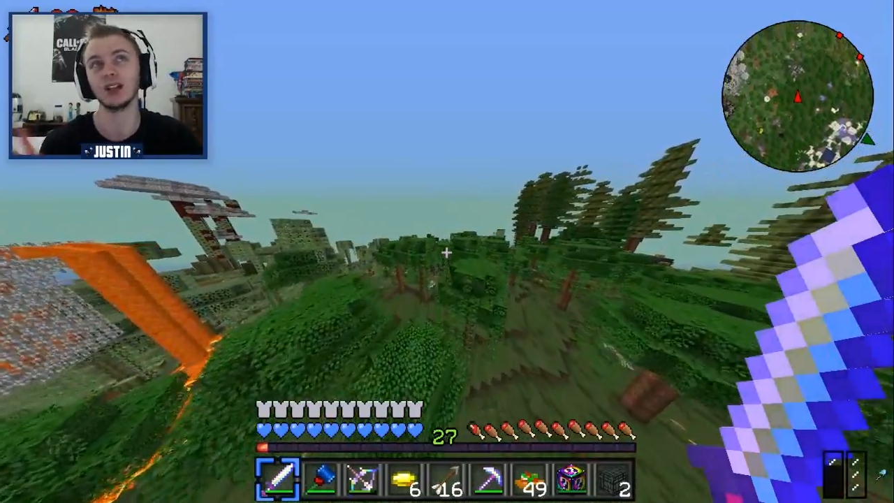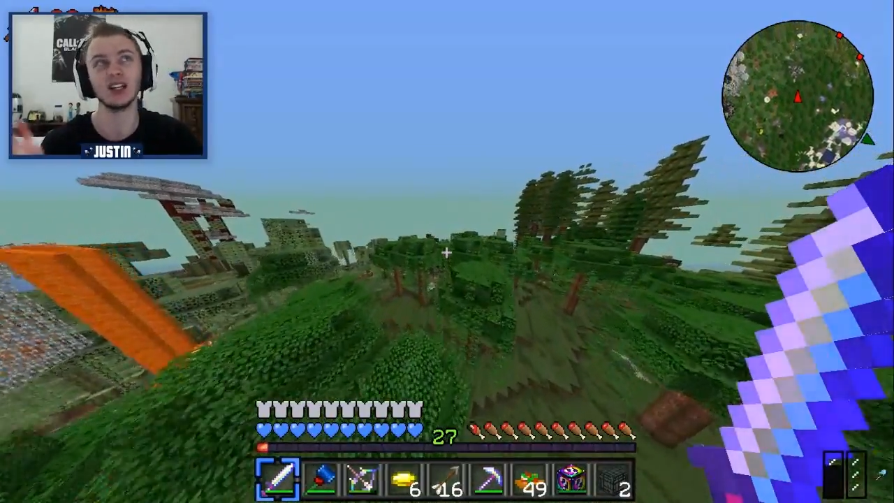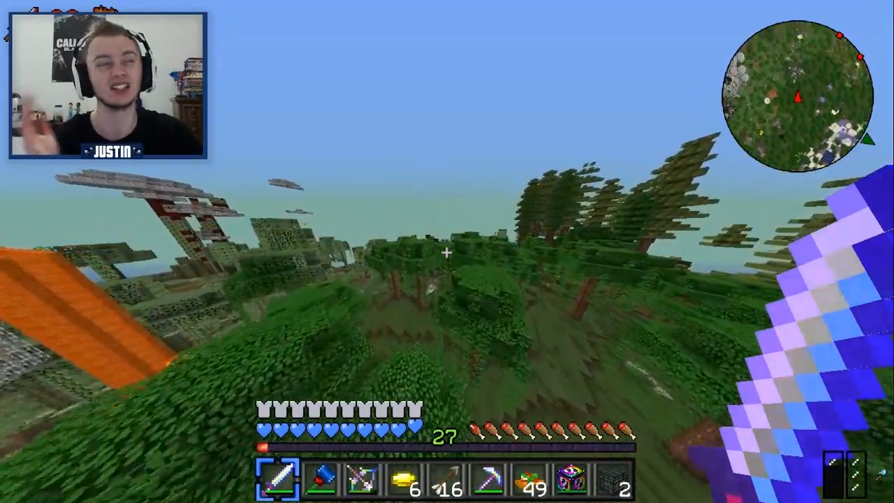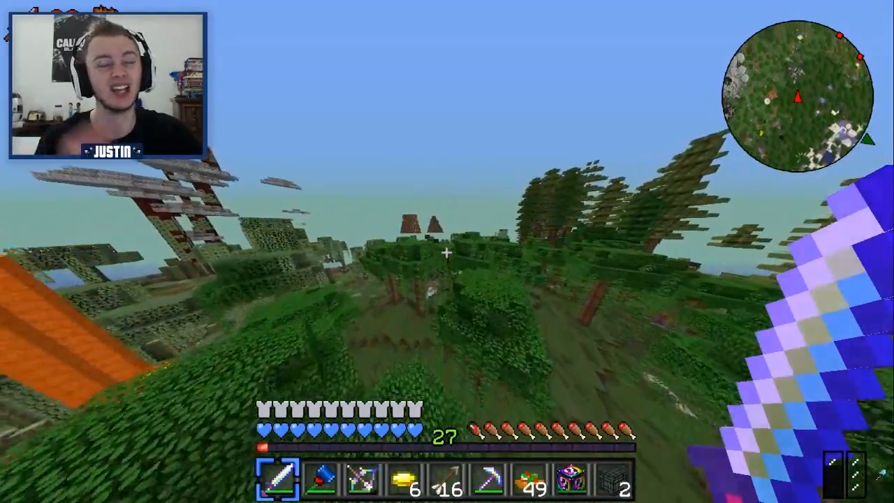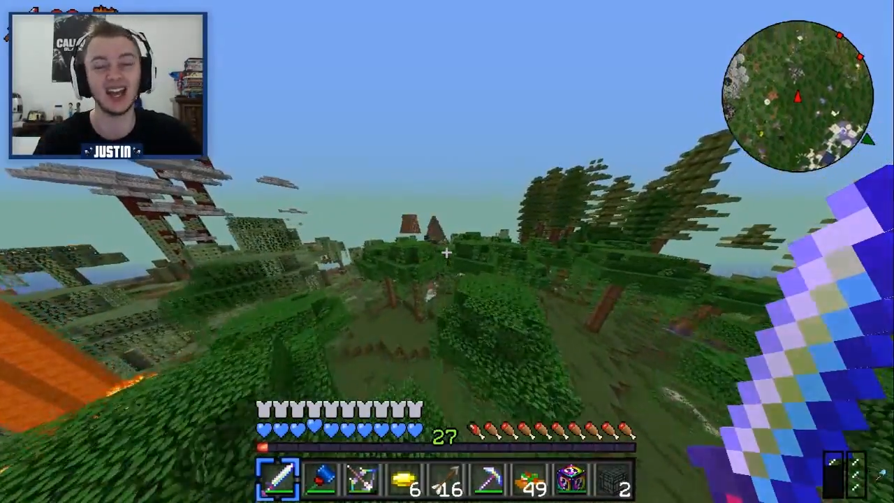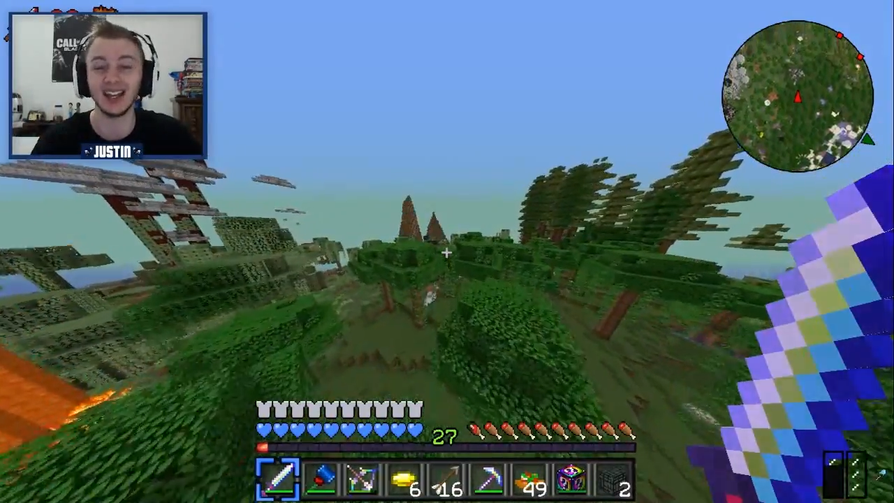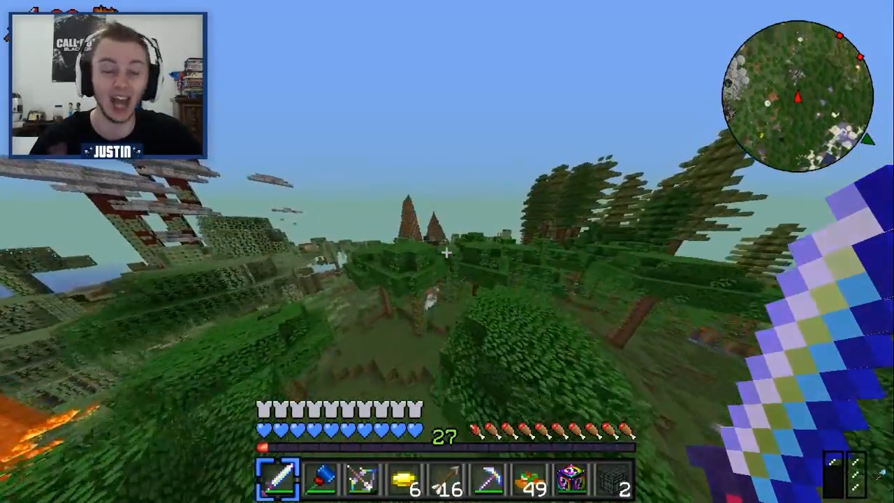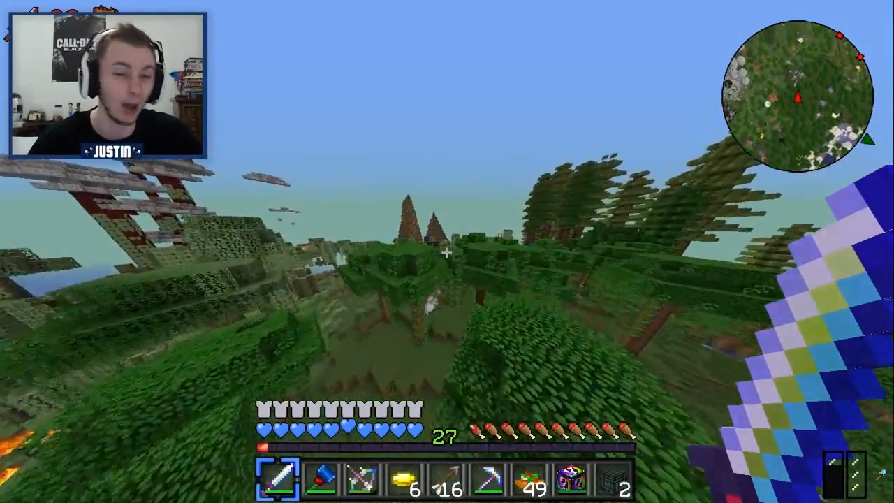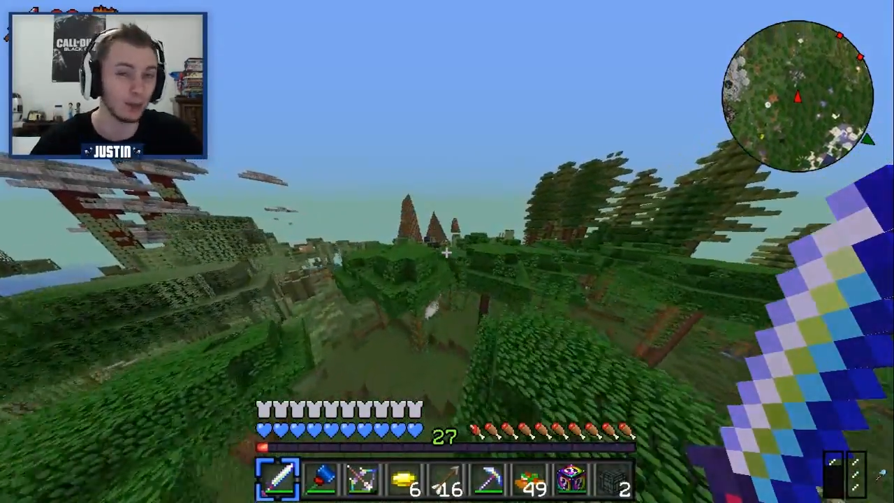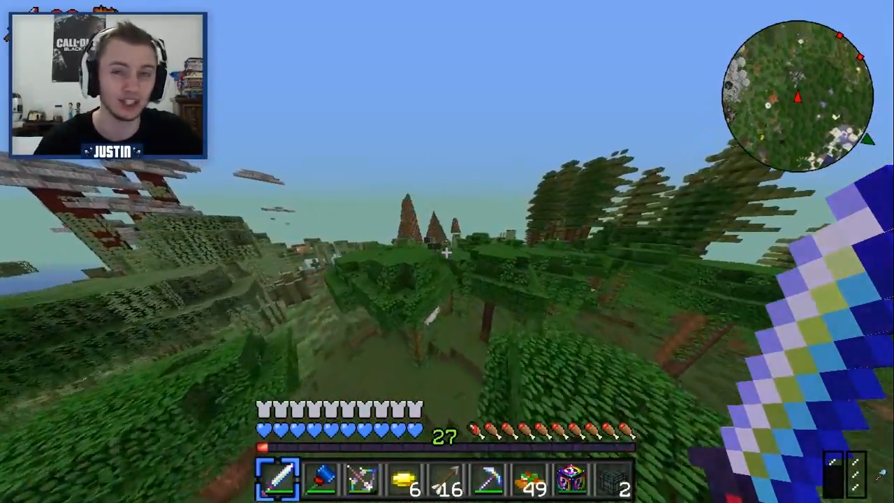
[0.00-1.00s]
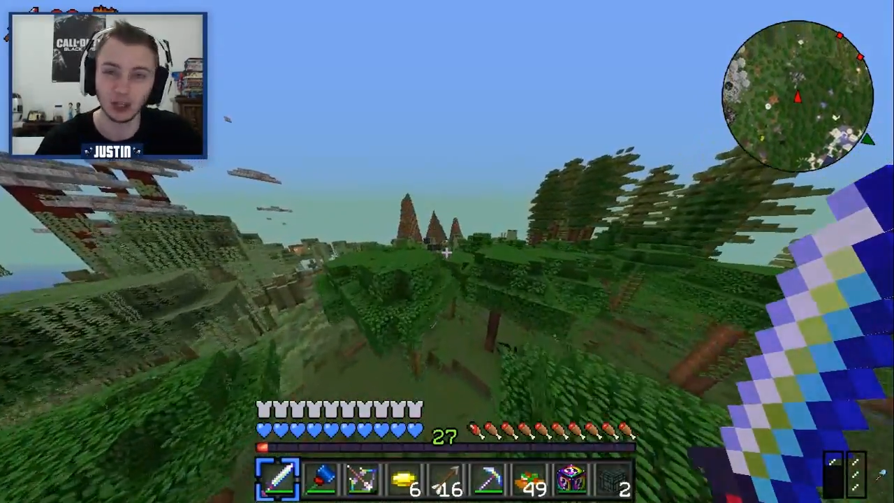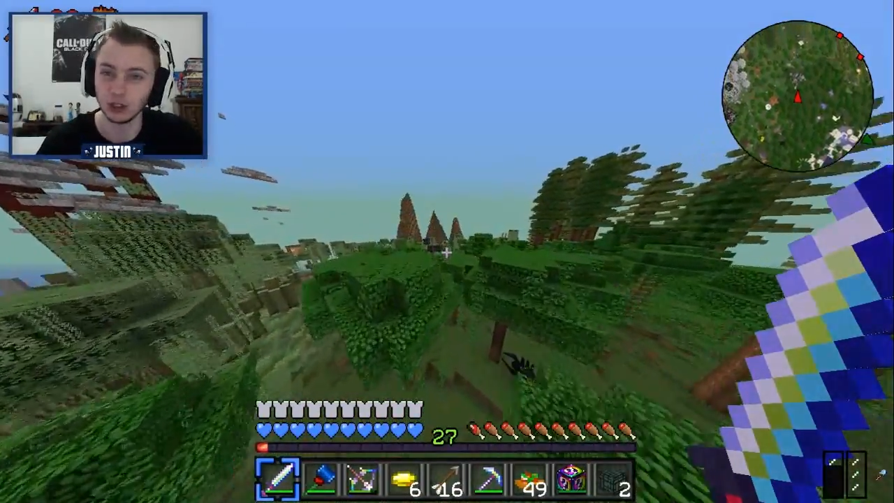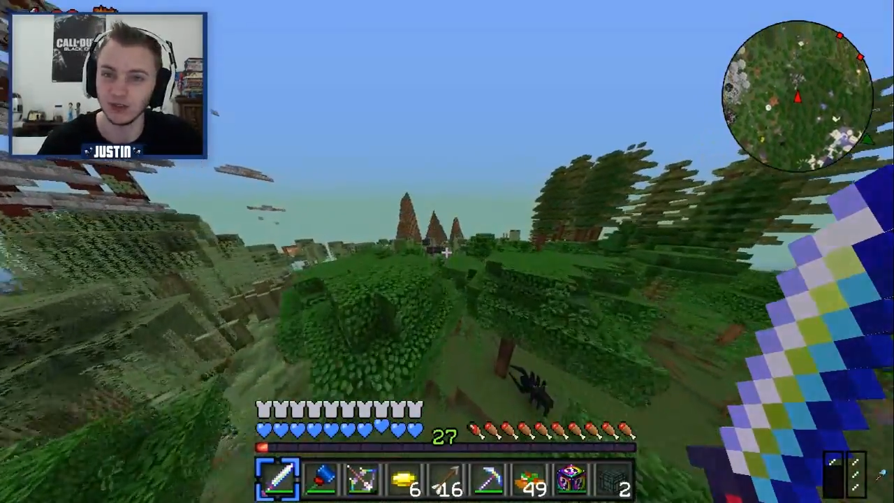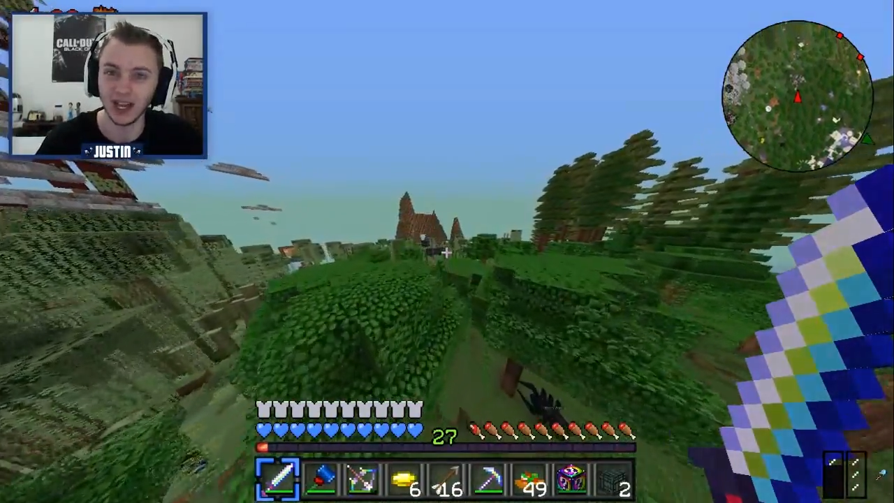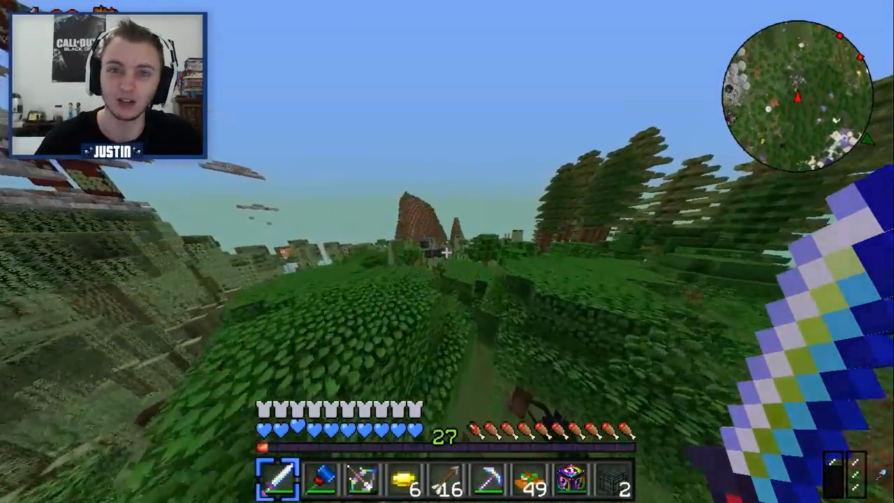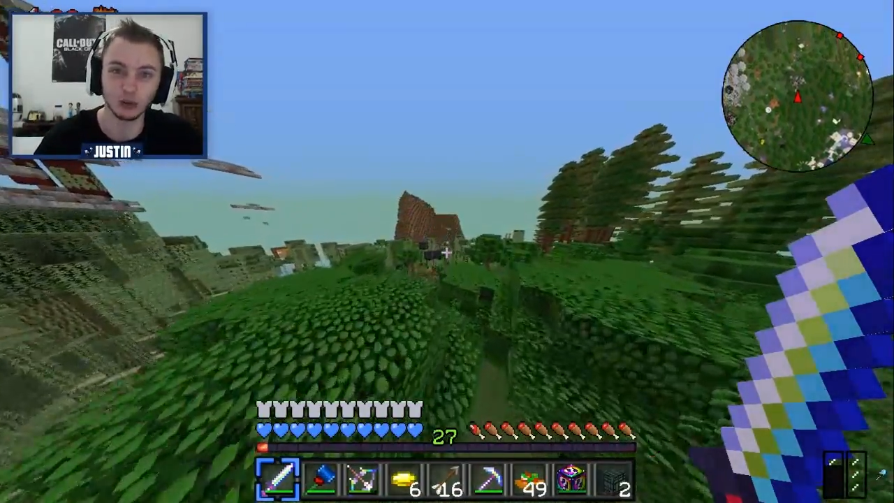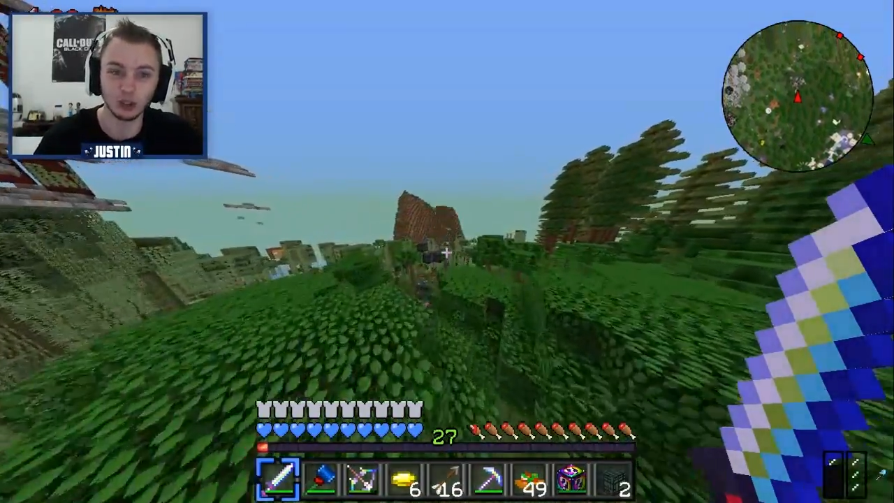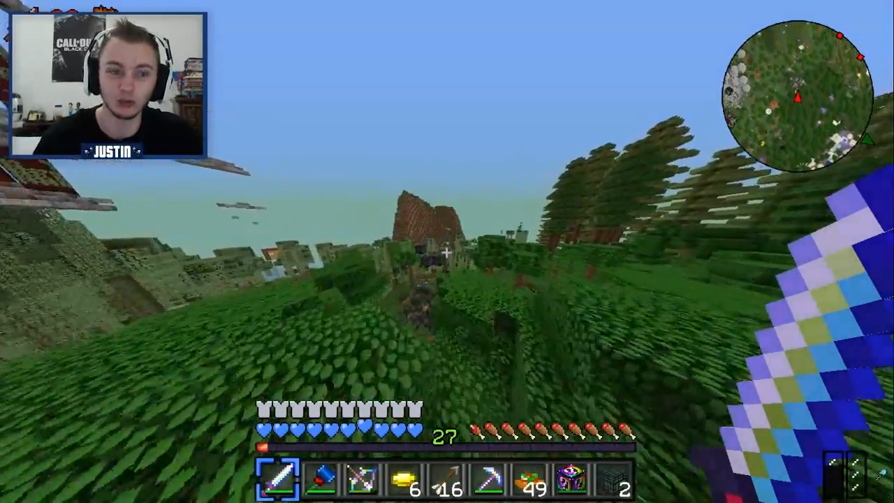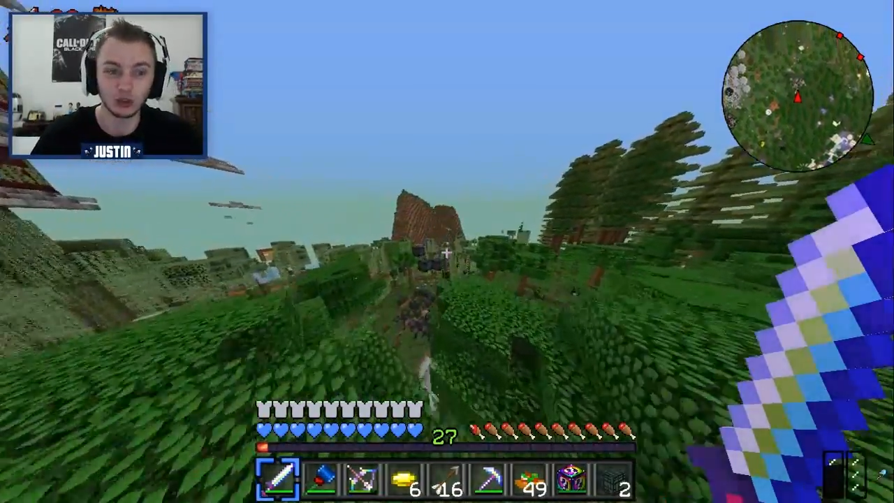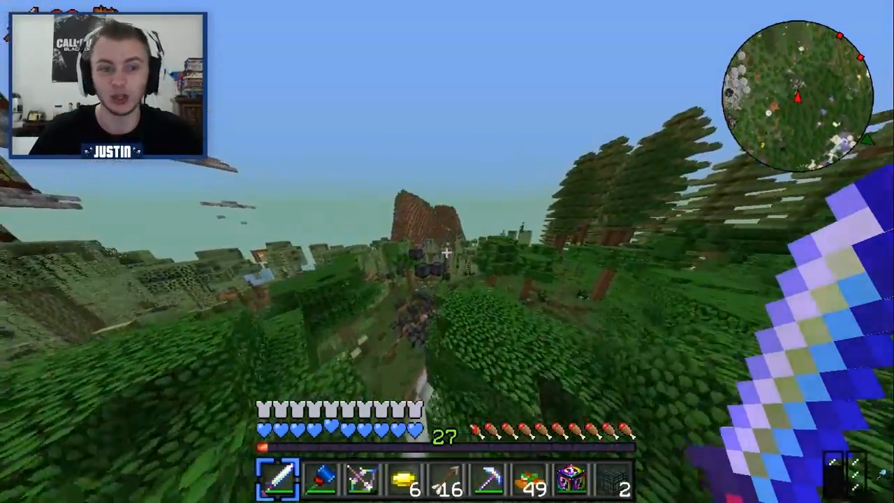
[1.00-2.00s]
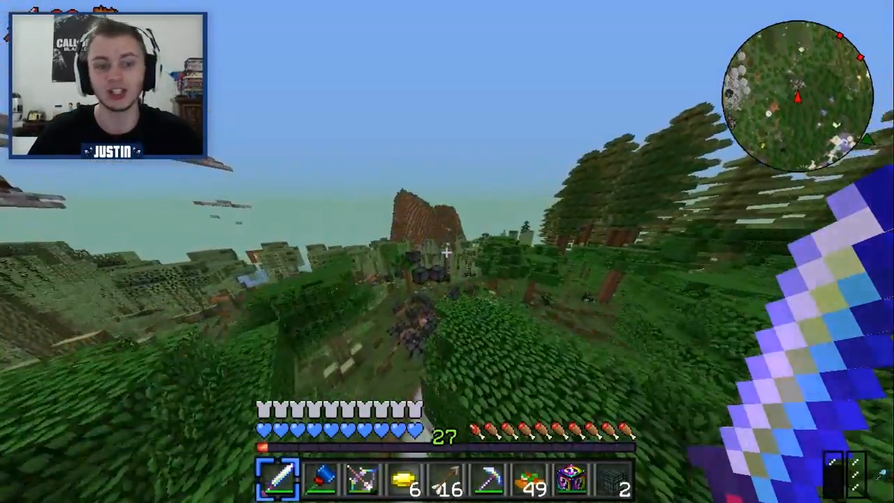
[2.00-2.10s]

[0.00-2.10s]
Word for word: like, ten episodes if you guys really do enjoy it.